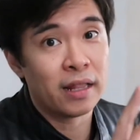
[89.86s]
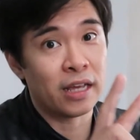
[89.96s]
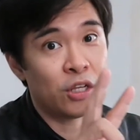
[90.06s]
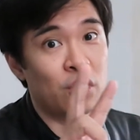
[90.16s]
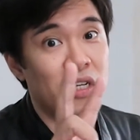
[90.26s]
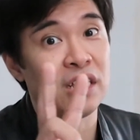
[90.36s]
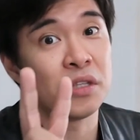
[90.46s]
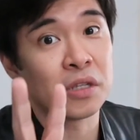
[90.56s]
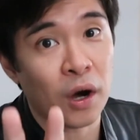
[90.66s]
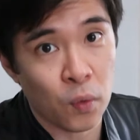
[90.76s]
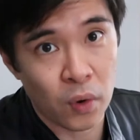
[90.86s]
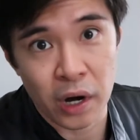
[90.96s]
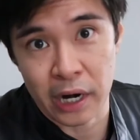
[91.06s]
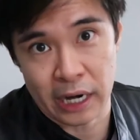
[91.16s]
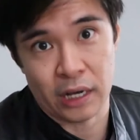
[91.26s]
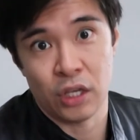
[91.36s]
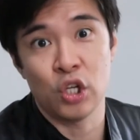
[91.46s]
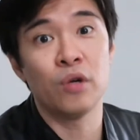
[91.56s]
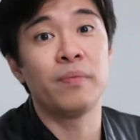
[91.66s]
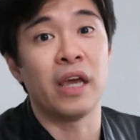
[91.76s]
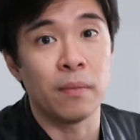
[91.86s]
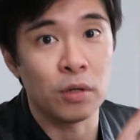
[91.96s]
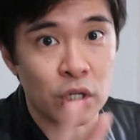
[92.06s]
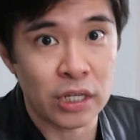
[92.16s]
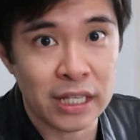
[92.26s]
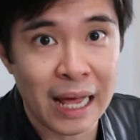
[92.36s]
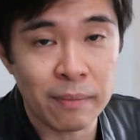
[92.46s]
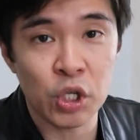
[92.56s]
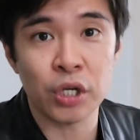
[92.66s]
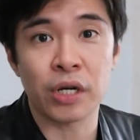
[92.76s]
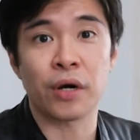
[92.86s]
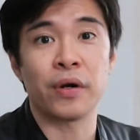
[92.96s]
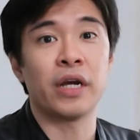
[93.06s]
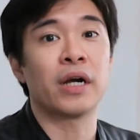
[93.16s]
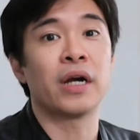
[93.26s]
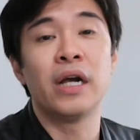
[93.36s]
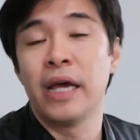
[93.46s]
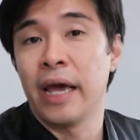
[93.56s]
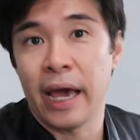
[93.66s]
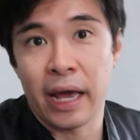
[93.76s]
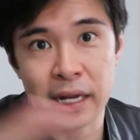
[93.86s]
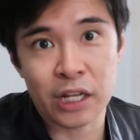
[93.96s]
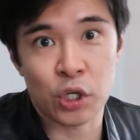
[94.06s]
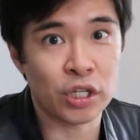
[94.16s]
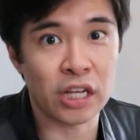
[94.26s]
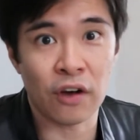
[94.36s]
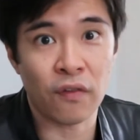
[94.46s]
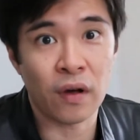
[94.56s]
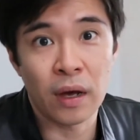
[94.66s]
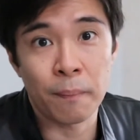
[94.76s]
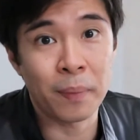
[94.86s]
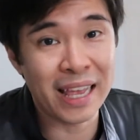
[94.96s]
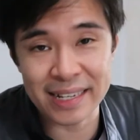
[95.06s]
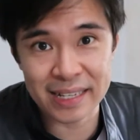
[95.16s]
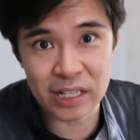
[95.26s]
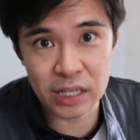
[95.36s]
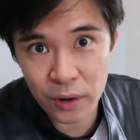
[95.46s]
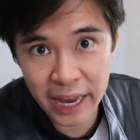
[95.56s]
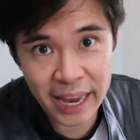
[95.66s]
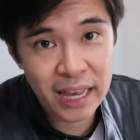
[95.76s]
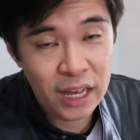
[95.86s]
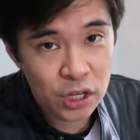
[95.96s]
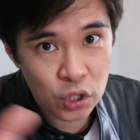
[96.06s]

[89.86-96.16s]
then you need not worry. You'll be able to establish your career and get yourself places. Okay?